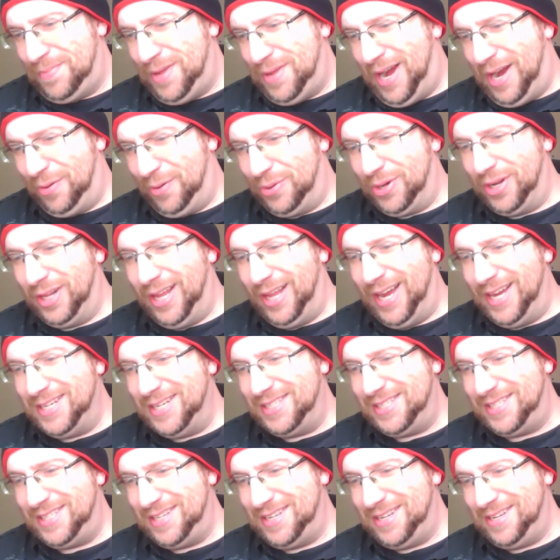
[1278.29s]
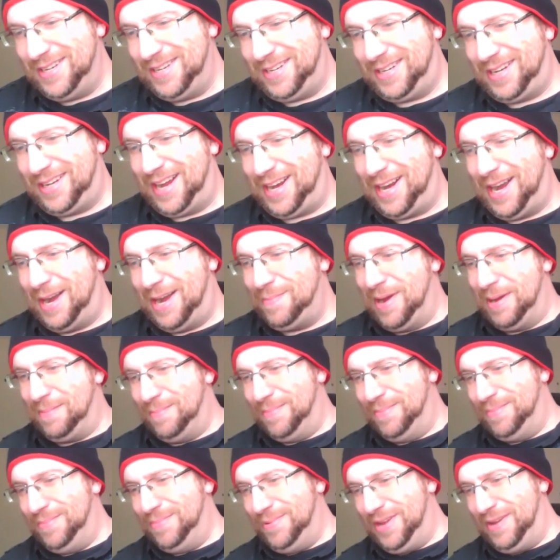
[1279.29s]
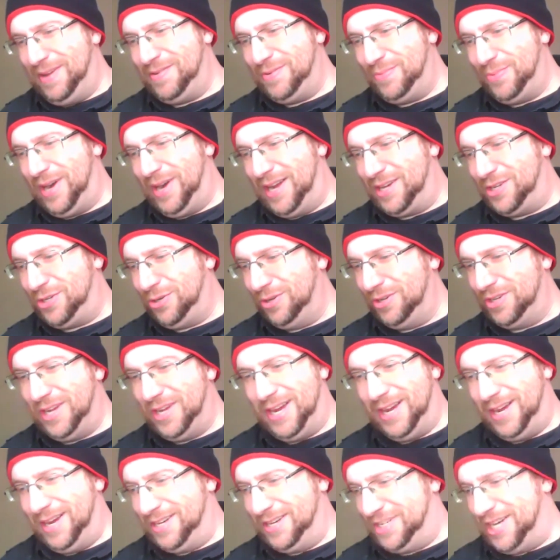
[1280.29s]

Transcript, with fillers: I realized I got my even when I told uh,